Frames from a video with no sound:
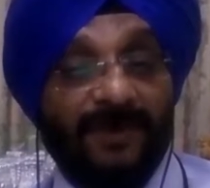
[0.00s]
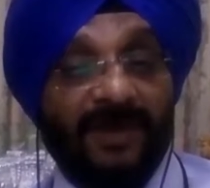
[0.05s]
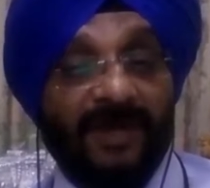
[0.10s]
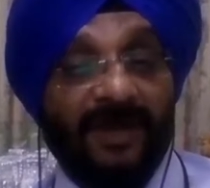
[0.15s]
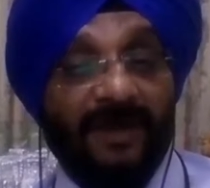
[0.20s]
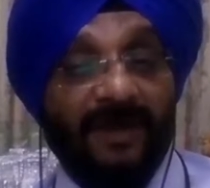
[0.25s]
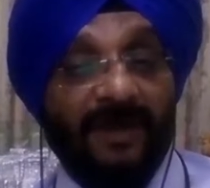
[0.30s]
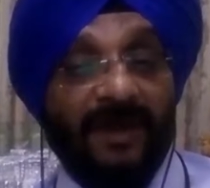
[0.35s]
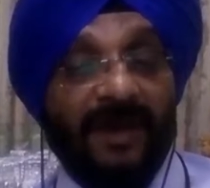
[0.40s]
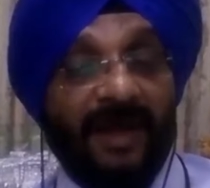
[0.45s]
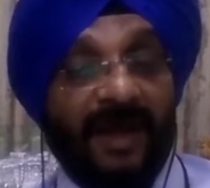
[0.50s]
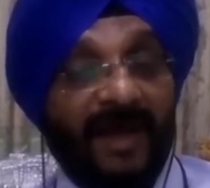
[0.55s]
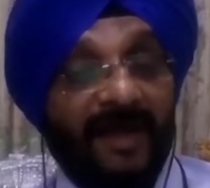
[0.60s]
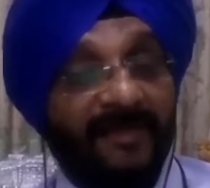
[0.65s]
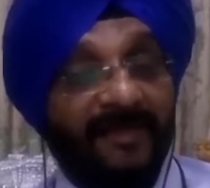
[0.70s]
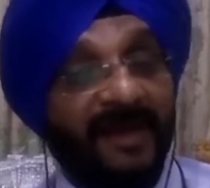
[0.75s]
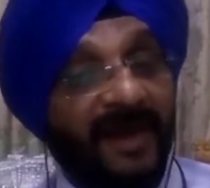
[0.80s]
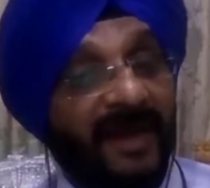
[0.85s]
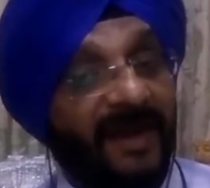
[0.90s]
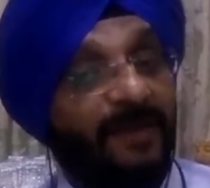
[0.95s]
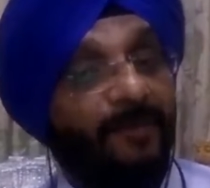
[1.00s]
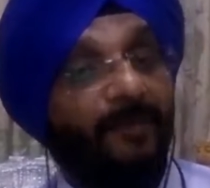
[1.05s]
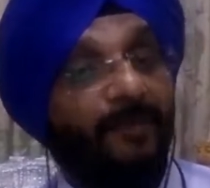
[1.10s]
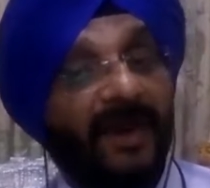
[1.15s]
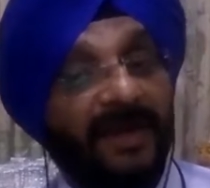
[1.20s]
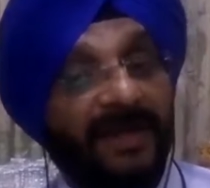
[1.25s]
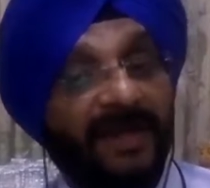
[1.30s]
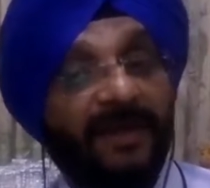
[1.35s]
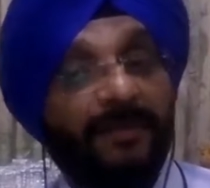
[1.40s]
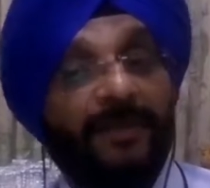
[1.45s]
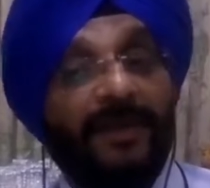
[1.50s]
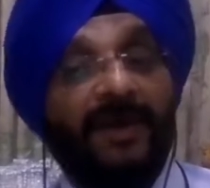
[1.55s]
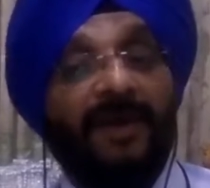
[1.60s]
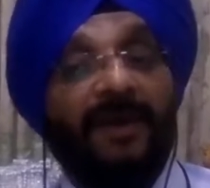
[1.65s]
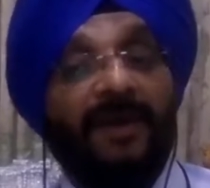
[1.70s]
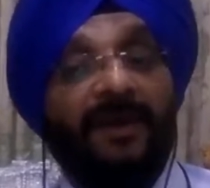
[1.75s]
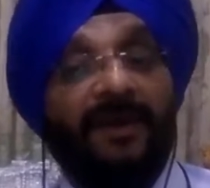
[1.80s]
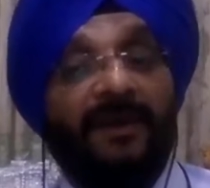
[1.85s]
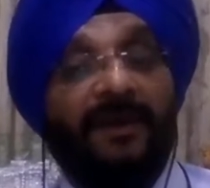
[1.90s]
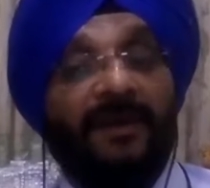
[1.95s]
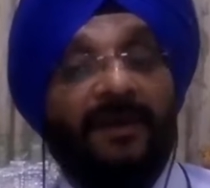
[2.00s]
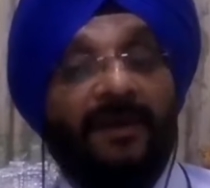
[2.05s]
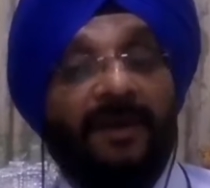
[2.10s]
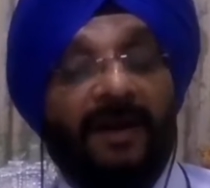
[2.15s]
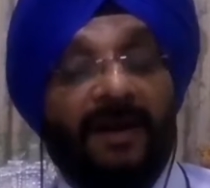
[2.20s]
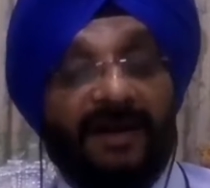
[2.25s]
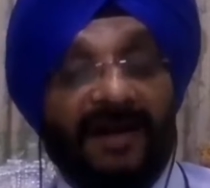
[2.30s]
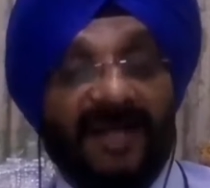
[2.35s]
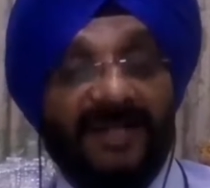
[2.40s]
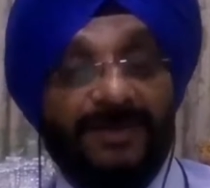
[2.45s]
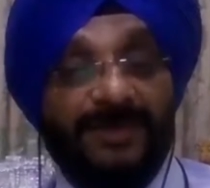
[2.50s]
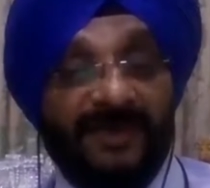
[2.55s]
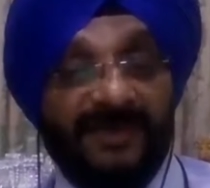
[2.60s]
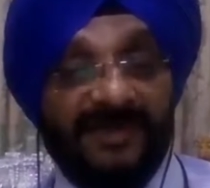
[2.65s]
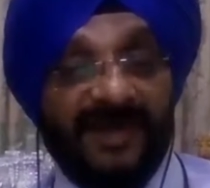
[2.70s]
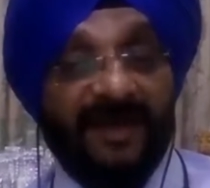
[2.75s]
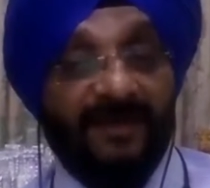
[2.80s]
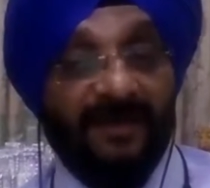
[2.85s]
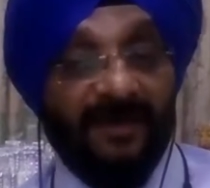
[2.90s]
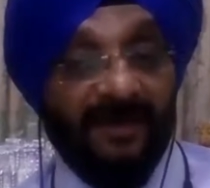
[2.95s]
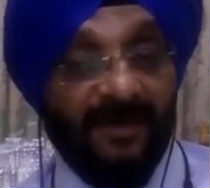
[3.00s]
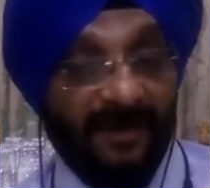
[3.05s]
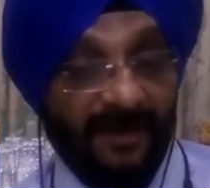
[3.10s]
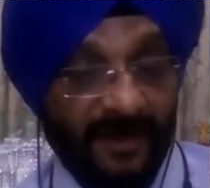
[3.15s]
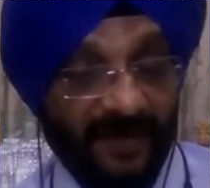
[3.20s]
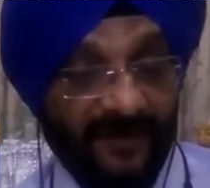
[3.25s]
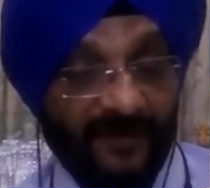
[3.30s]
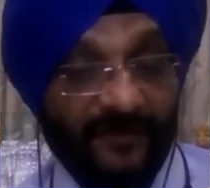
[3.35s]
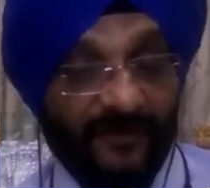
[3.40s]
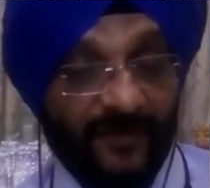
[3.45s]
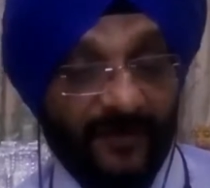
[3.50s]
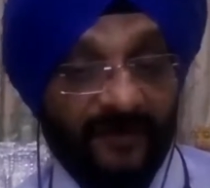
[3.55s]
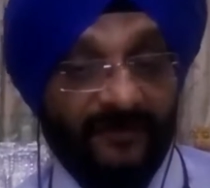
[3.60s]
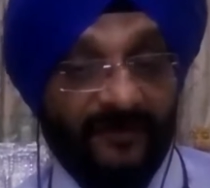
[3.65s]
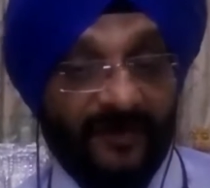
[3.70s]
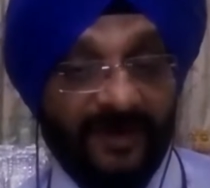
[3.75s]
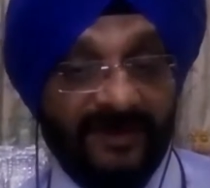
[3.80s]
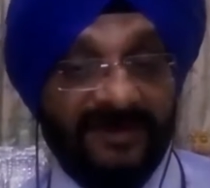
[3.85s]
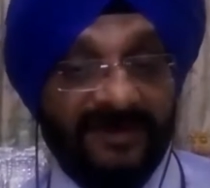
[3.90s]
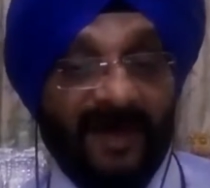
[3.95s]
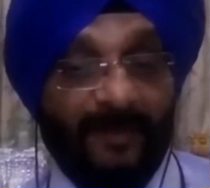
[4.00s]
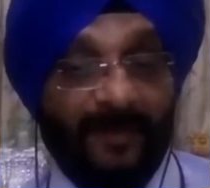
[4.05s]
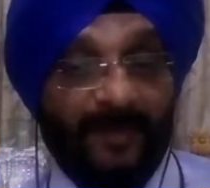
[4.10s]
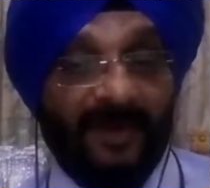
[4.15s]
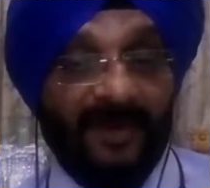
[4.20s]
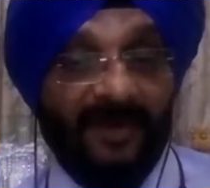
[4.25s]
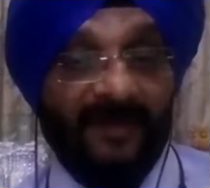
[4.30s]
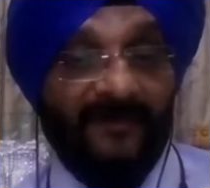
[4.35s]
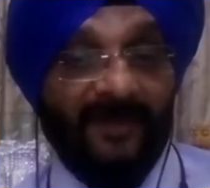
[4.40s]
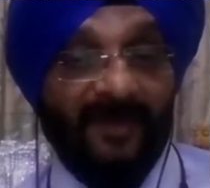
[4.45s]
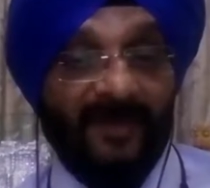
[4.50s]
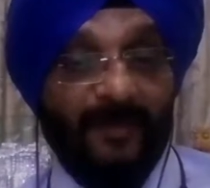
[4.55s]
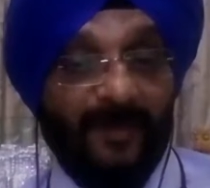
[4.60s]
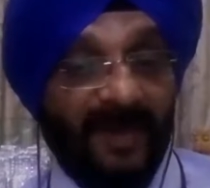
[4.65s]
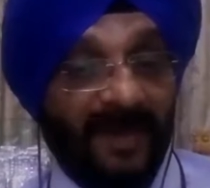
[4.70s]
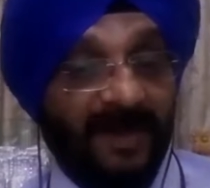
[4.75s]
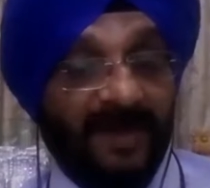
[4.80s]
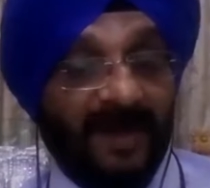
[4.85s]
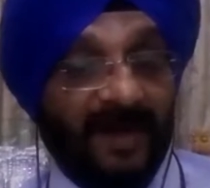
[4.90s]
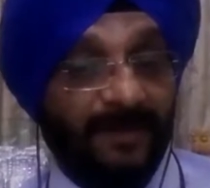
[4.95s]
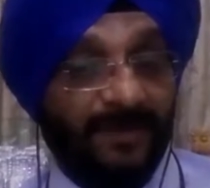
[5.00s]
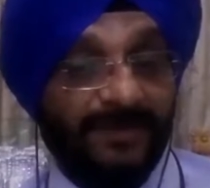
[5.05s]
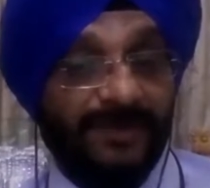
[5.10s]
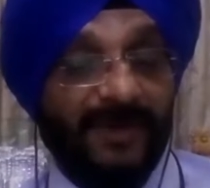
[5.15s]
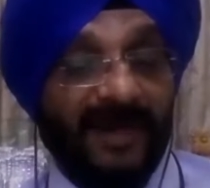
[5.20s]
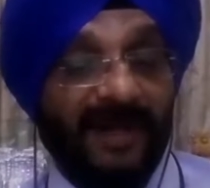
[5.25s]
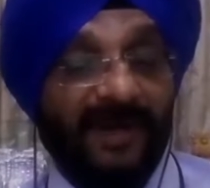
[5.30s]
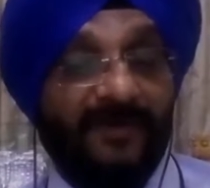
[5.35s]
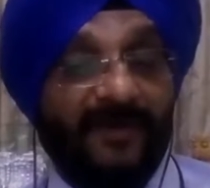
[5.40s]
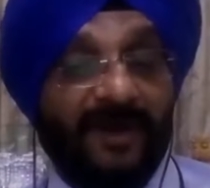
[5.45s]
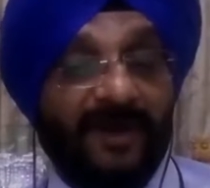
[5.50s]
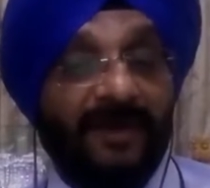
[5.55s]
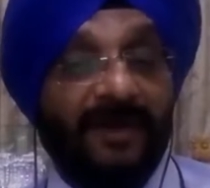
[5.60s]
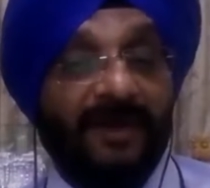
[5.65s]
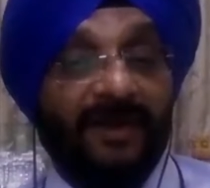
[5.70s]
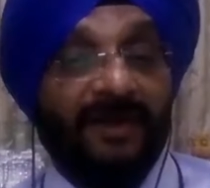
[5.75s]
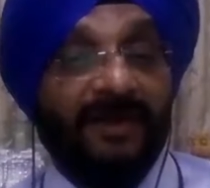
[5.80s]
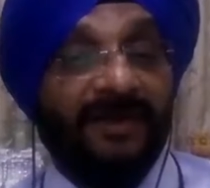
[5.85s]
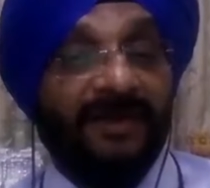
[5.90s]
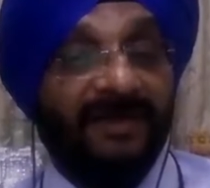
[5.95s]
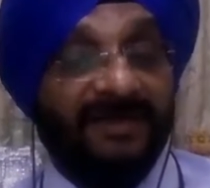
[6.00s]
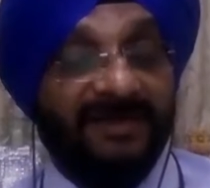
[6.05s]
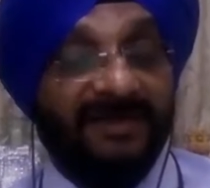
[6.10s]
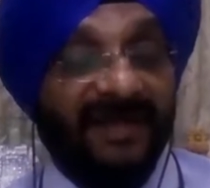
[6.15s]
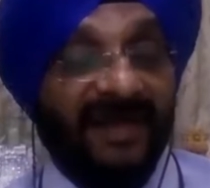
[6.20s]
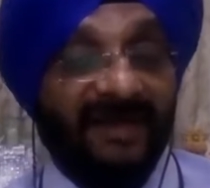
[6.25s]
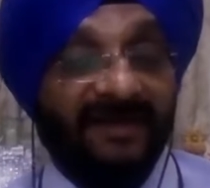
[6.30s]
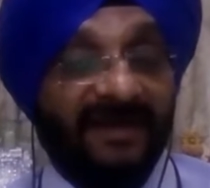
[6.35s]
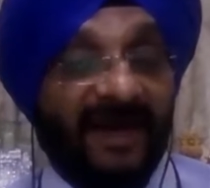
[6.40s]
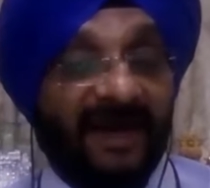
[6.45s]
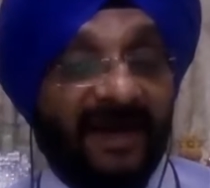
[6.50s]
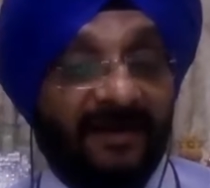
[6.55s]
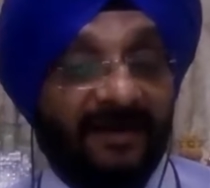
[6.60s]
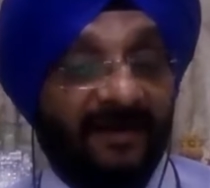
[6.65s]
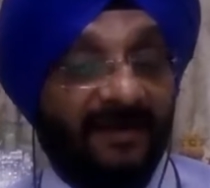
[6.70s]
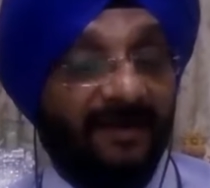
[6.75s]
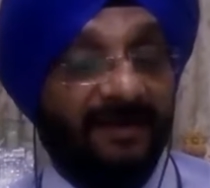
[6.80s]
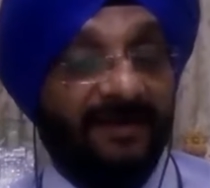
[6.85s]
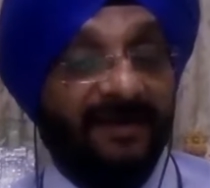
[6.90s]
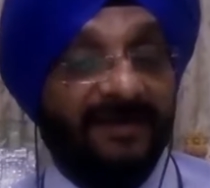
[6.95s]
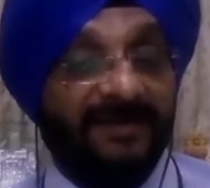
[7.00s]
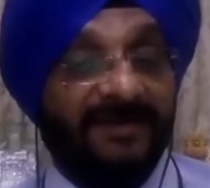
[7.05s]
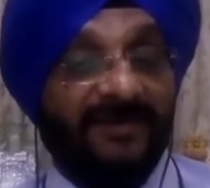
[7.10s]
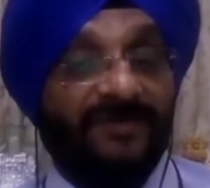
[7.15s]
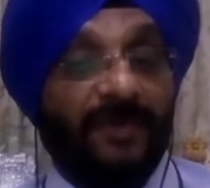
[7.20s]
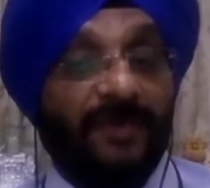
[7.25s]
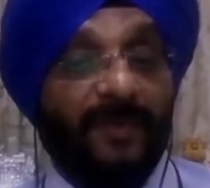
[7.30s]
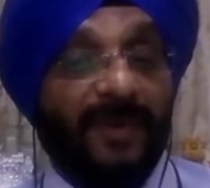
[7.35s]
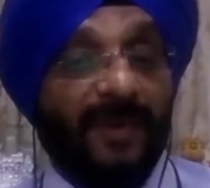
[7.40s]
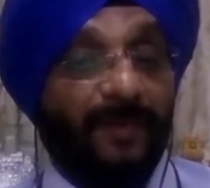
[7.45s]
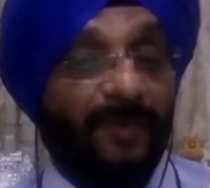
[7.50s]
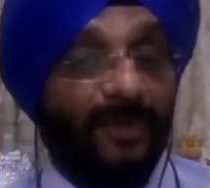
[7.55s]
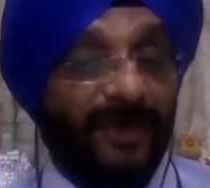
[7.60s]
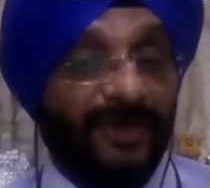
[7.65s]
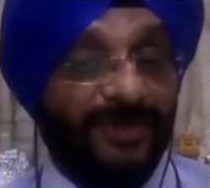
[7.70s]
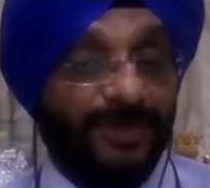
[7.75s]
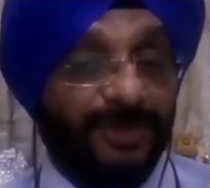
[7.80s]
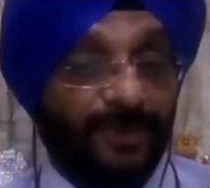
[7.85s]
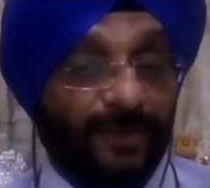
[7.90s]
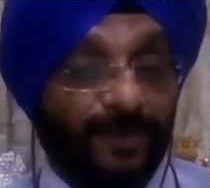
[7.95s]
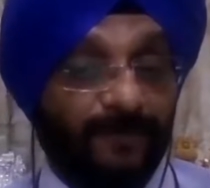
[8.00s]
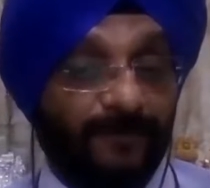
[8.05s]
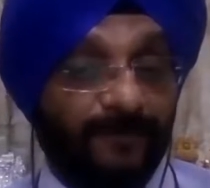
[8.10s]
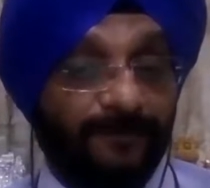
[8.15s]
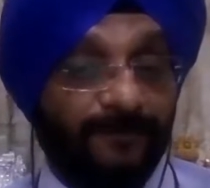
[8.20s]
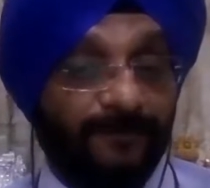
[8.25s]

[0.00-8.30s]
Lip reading: Okay, and they had multiple attachments. And if, for example, if a mail comes to anyone saying that this is from WHO